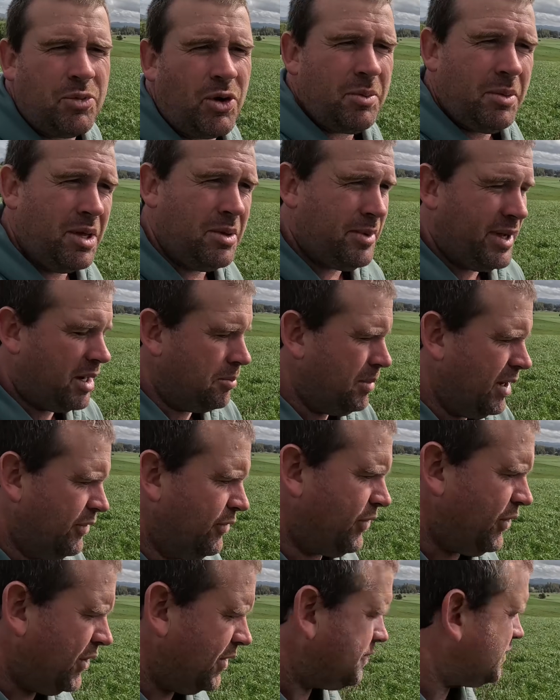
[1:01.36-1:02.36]
probably about a
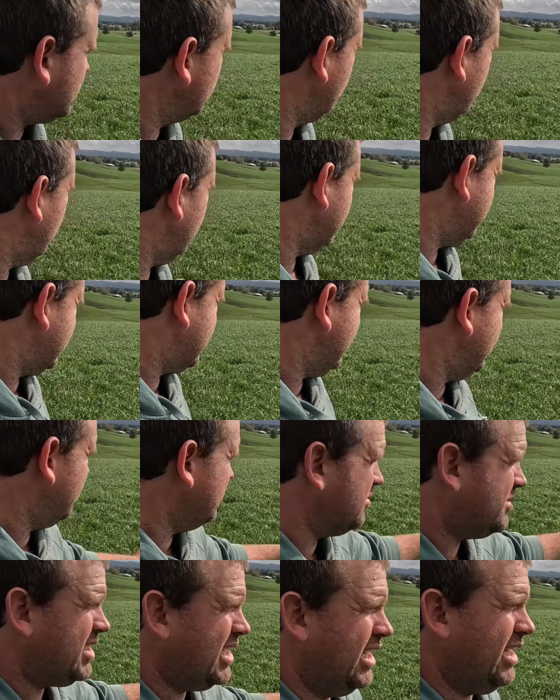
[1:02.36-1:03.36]
month off till I send
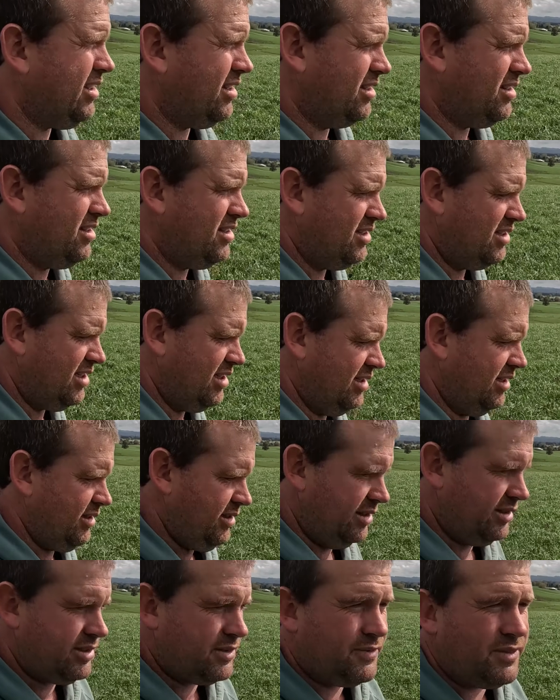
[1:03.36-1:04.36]
them down, so
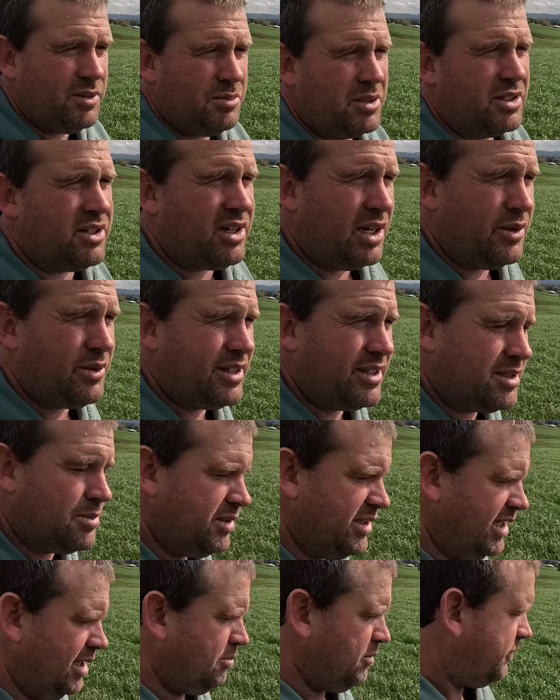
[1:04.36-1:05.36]
there's a fair bit of growing to be
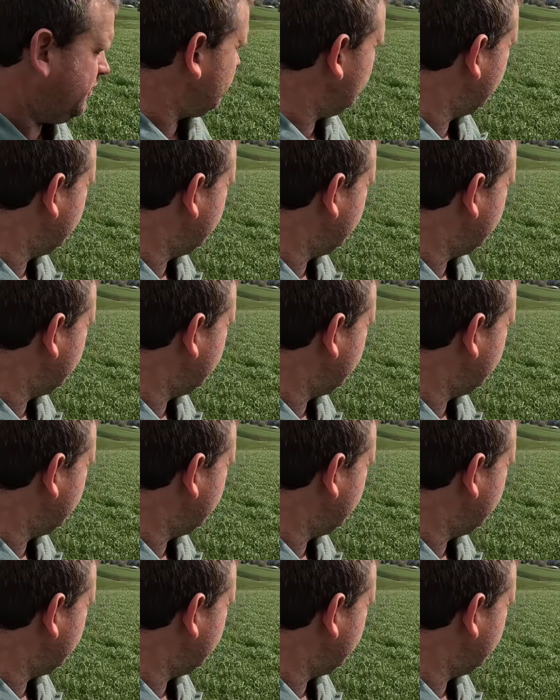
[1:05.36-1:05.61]
done before